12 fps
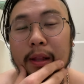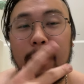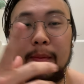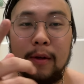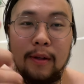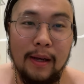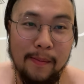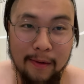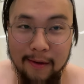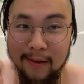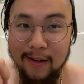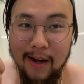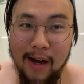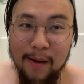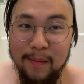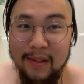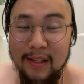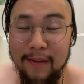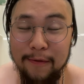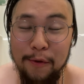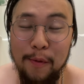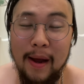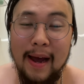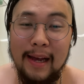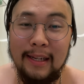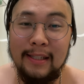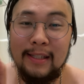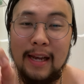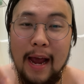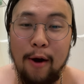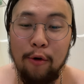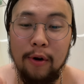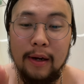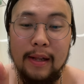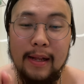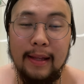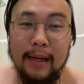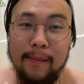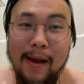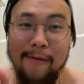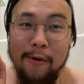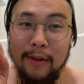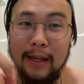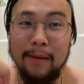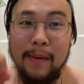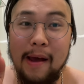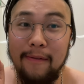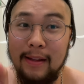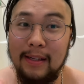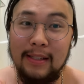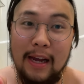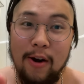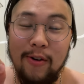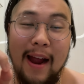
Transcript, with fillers: Let me know down below in the comments if you guys shower and then take a bath, or take a bath and then shower.